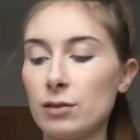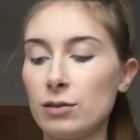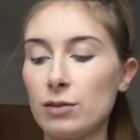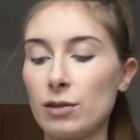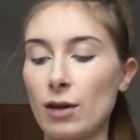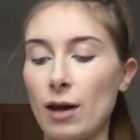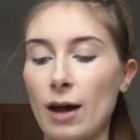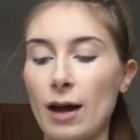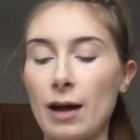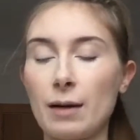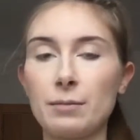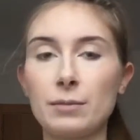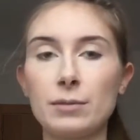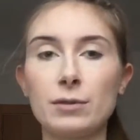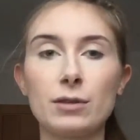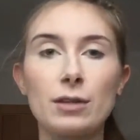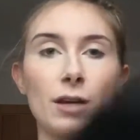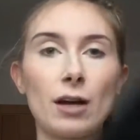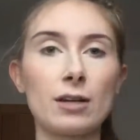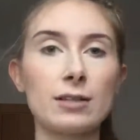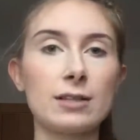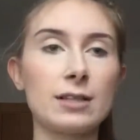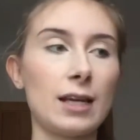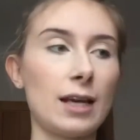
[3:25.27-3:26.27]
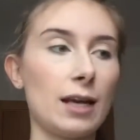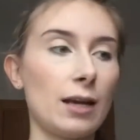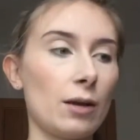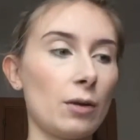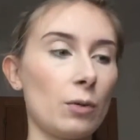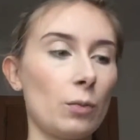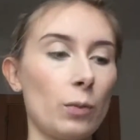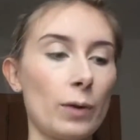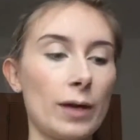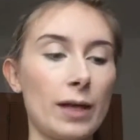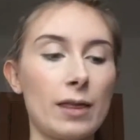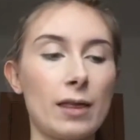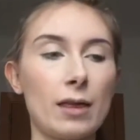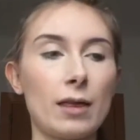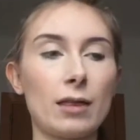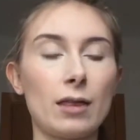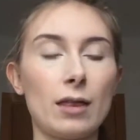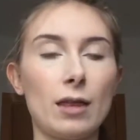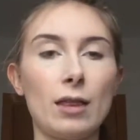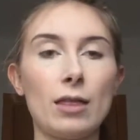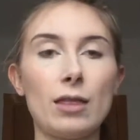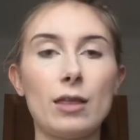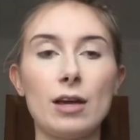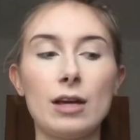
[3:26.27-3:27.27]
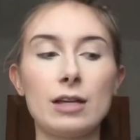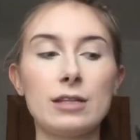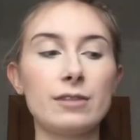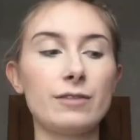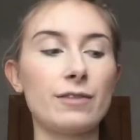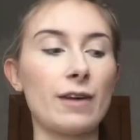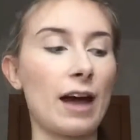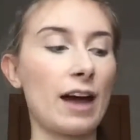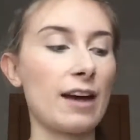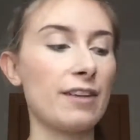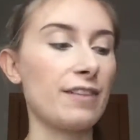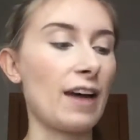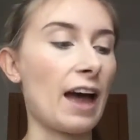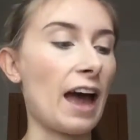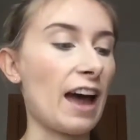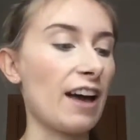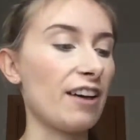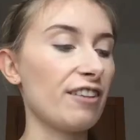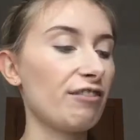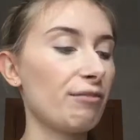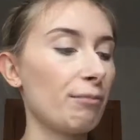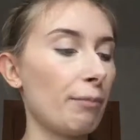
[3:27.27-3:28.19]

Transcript: So I'm starting with the 35F